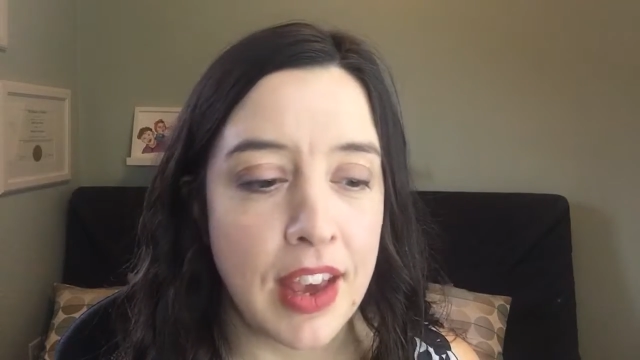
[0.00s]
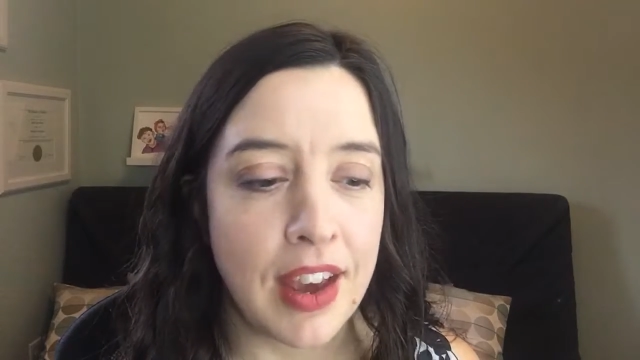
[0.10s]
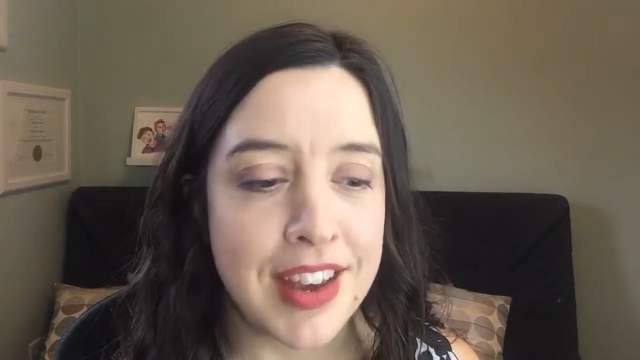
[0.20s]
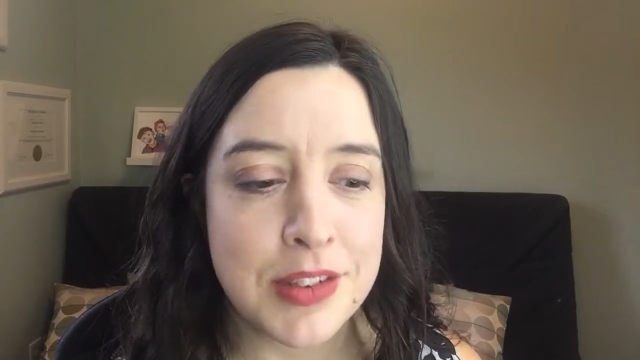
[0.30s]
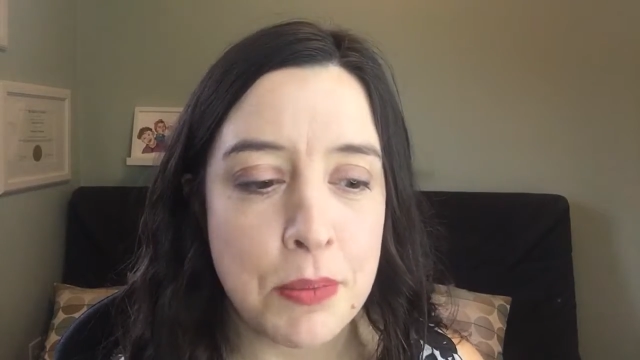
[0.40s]

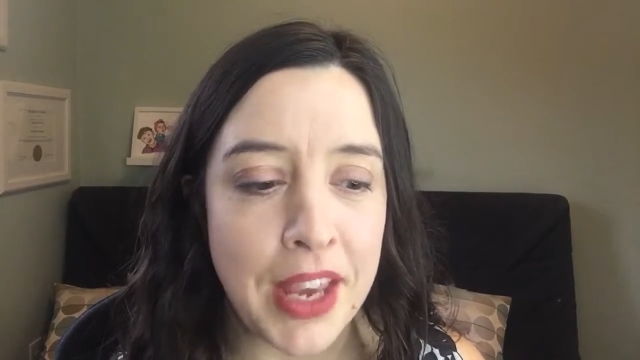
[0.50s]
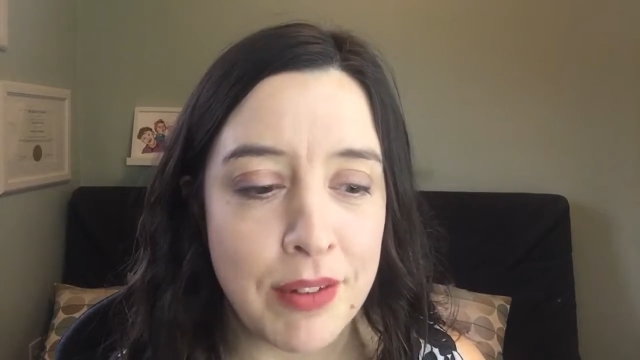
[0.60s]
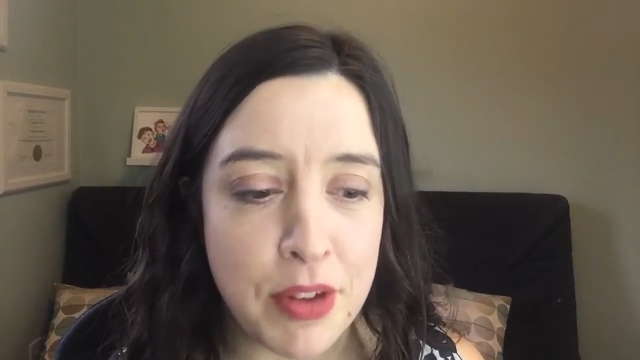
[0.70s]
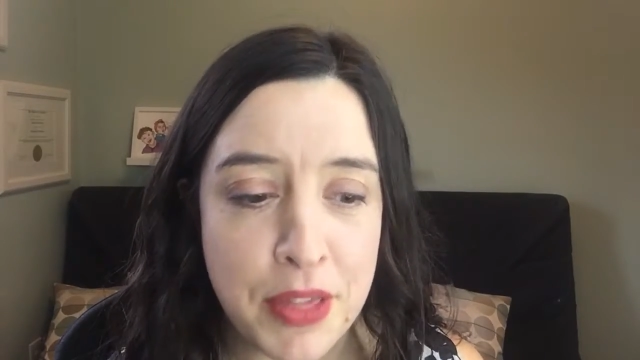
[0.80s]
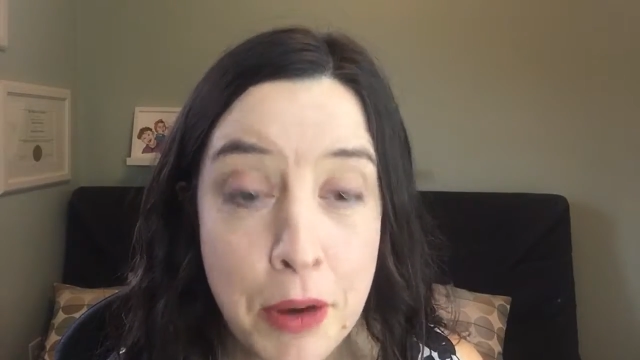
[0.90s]
As a
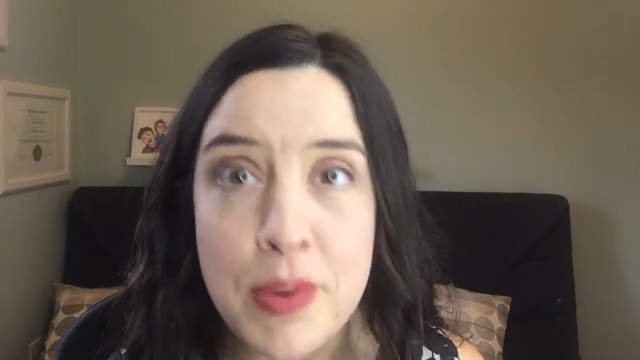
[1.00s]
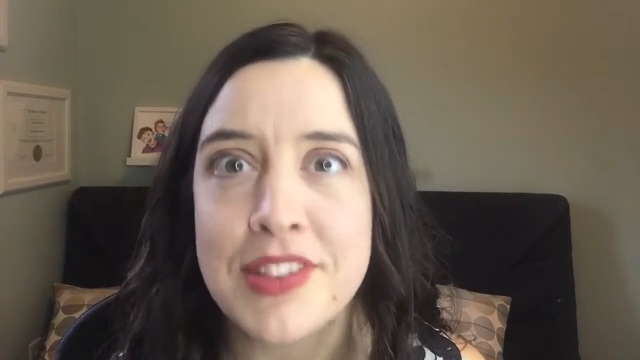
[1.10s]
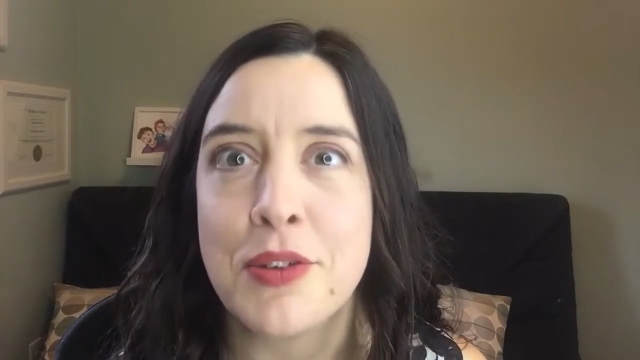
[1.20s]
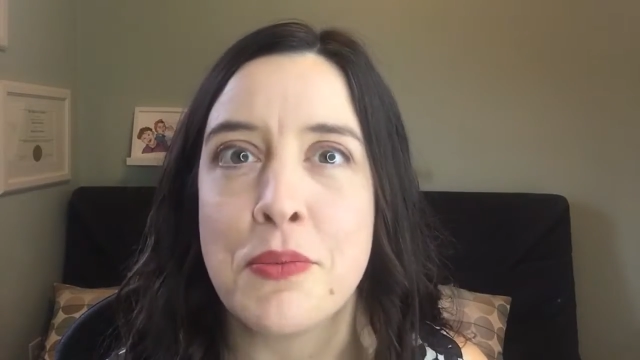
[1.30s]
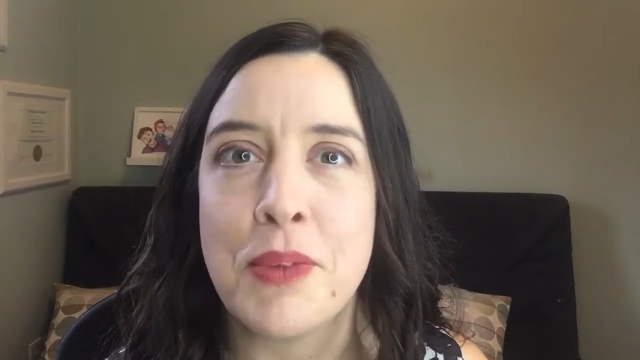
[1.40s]
behavior
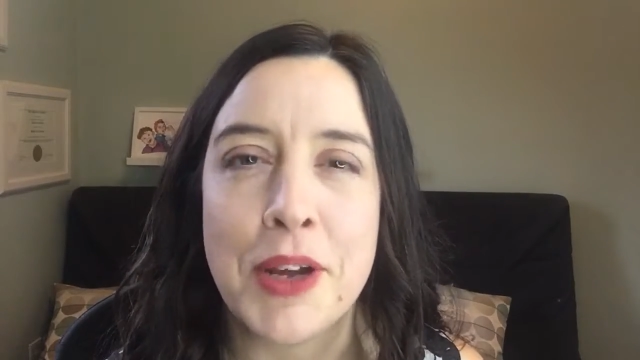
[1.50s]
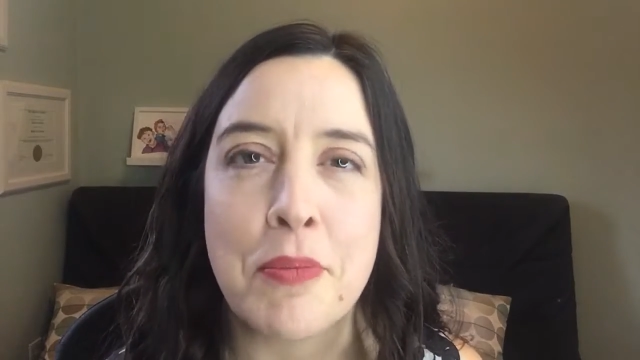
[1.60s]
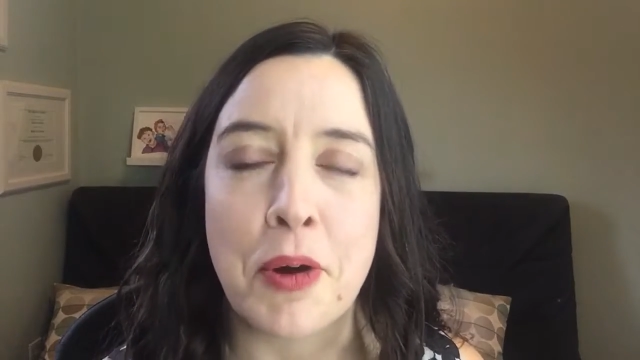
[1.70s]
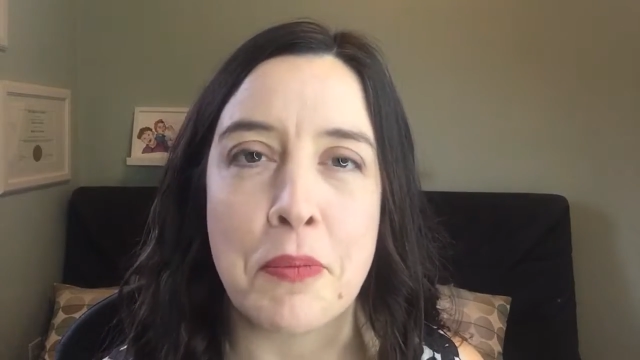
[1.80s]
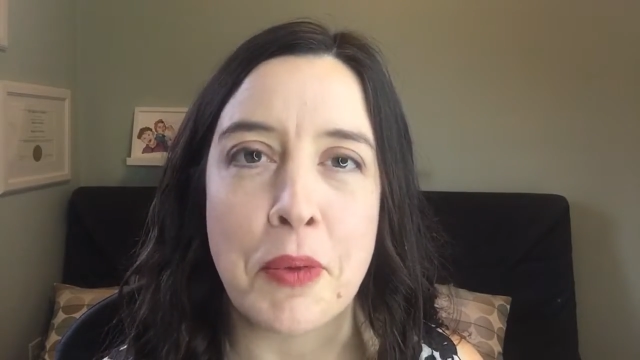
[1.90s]
therapist, I was meeting
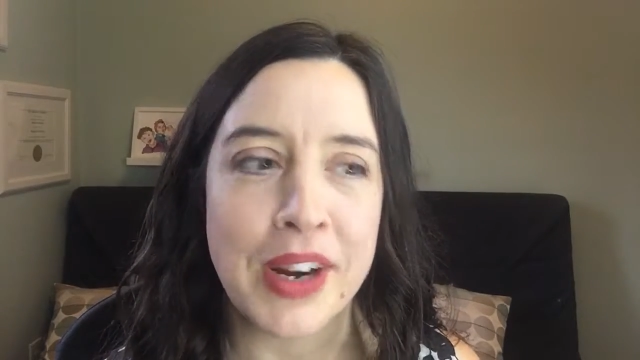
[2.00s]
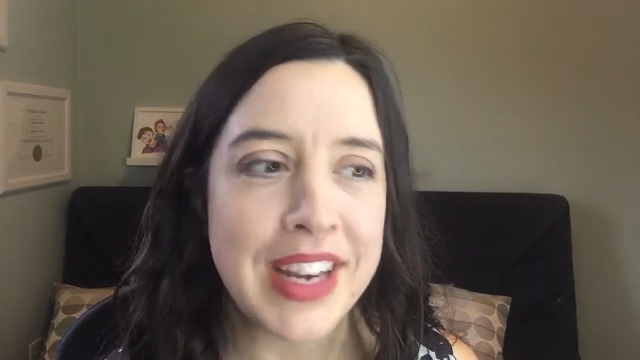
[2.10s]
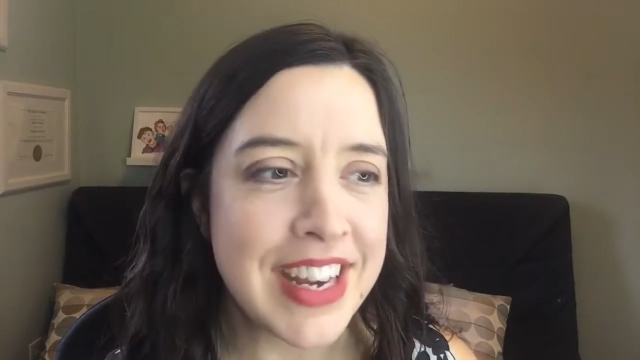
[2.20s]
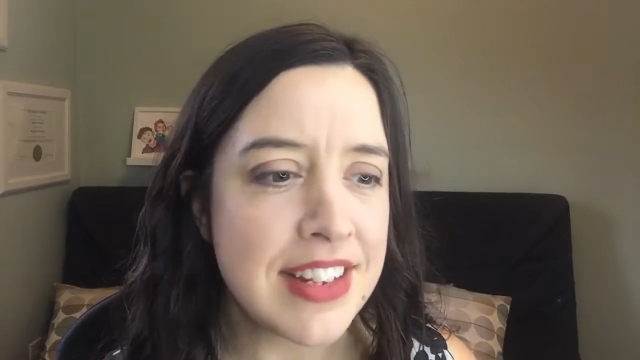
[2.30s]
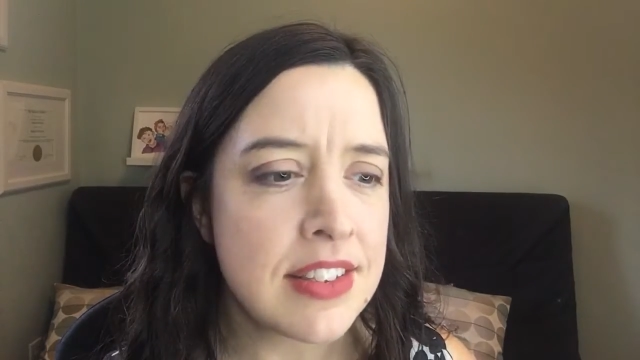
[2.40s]
more and more
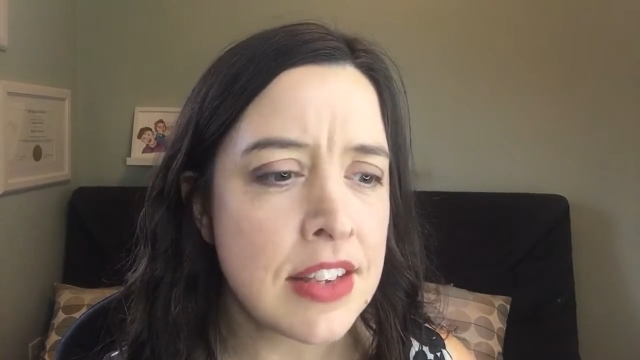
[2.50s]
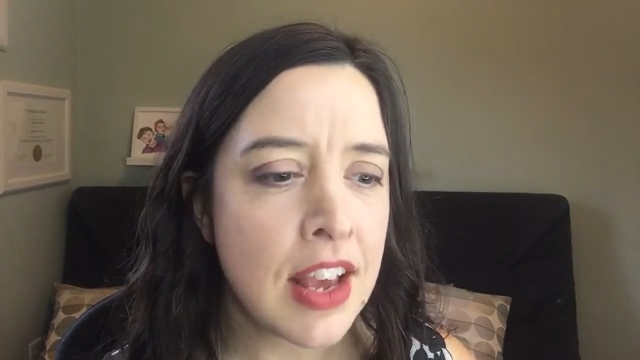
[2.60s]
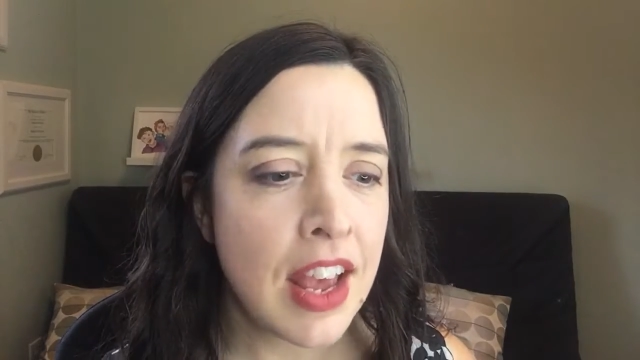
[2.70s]
kids,